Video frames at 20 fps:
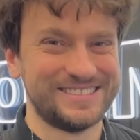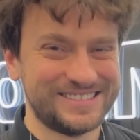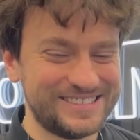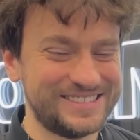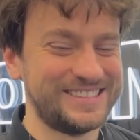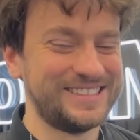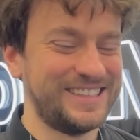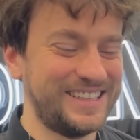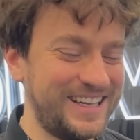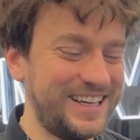
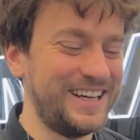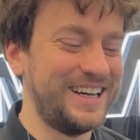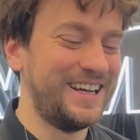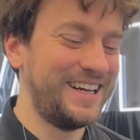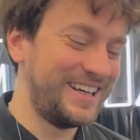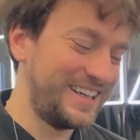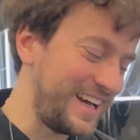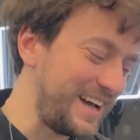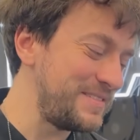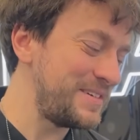
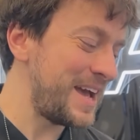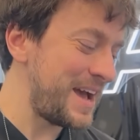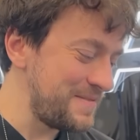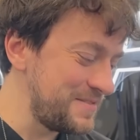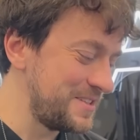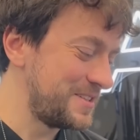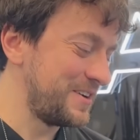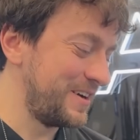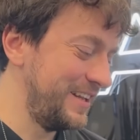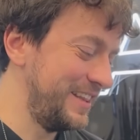uh, I'd be
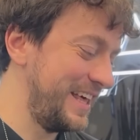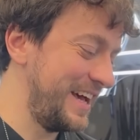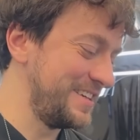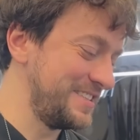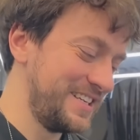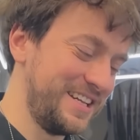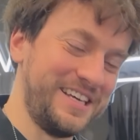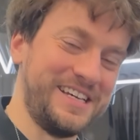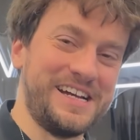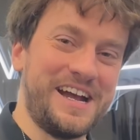happy with twenty
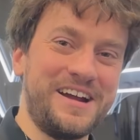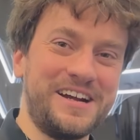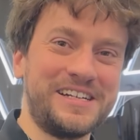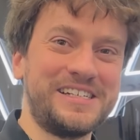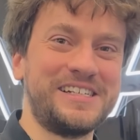thousand a year.